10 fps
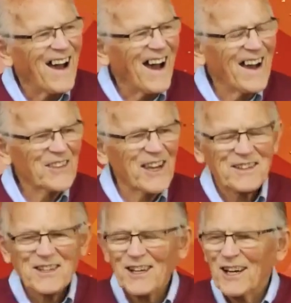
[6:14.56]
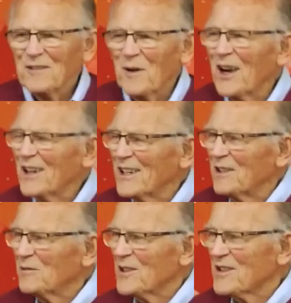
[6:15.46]
At that time,
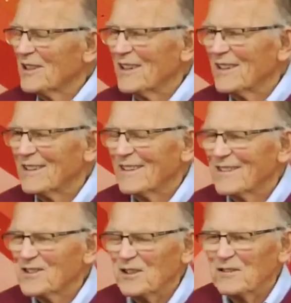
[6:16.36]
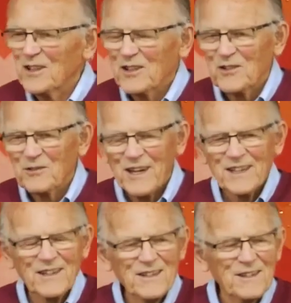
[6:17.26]
Eileen was serving in the
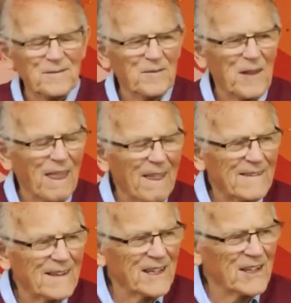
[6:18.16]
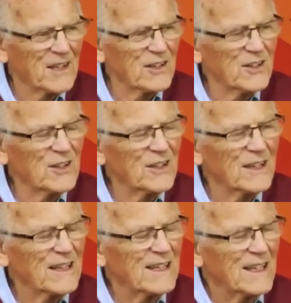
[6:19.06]
Wrens in England,
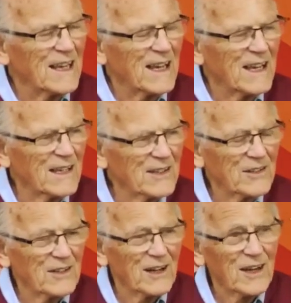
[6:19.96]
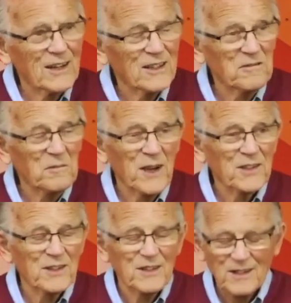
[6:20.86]
and I had met
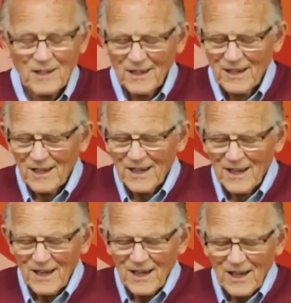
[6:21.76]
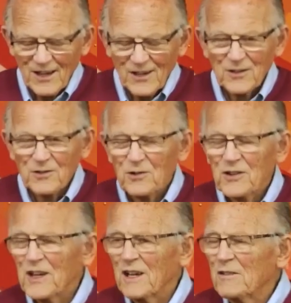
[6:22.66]
her through the
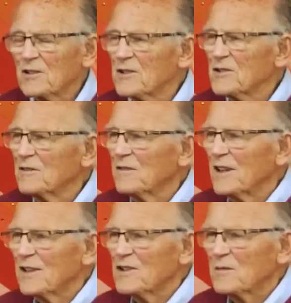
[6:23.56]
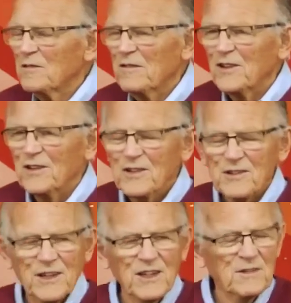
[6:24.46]
Naval Christian Fellowship for various
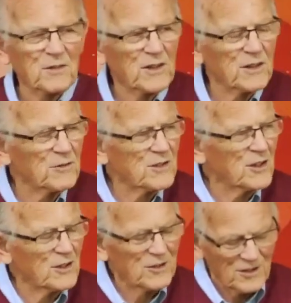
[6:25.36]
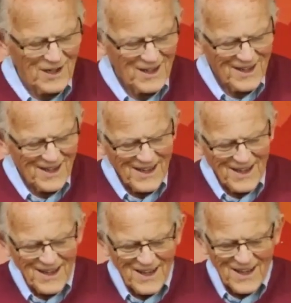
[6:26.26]
things, but there was
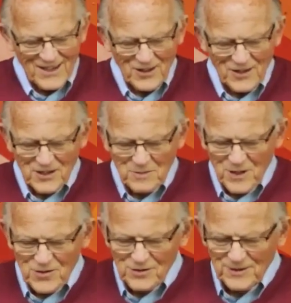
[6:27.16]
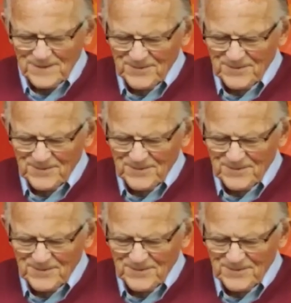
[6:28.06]
nothing special.